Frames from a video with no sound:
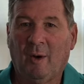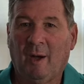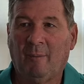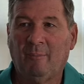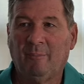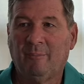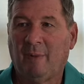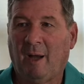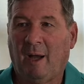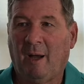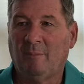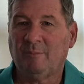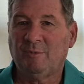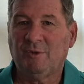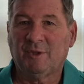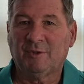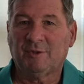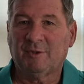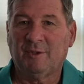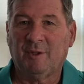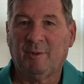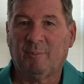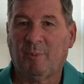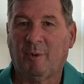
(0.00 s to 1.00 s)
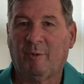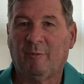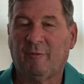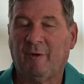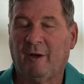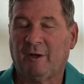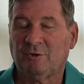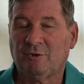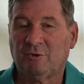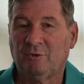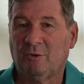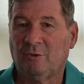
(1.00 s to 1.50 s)
I'm just the
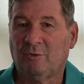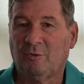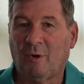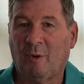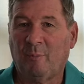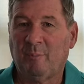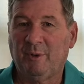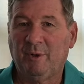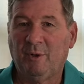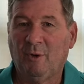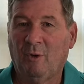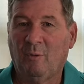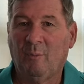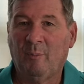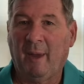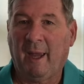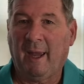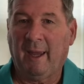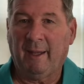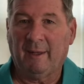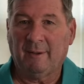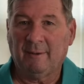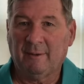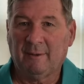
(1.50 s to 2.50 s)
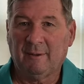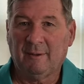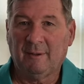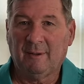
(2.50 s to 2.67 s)
professional grumpy old man.